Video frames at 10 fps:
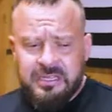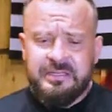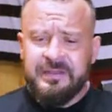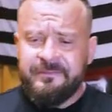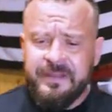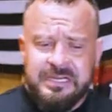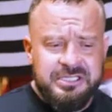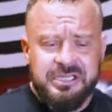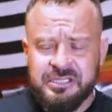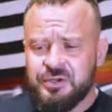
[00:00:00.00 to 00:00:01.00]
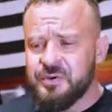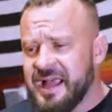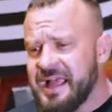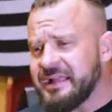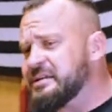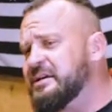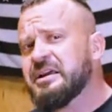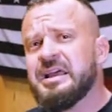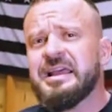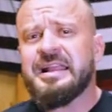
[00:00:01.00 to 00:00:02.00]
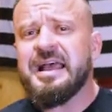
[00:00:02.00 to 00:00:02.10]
division you add and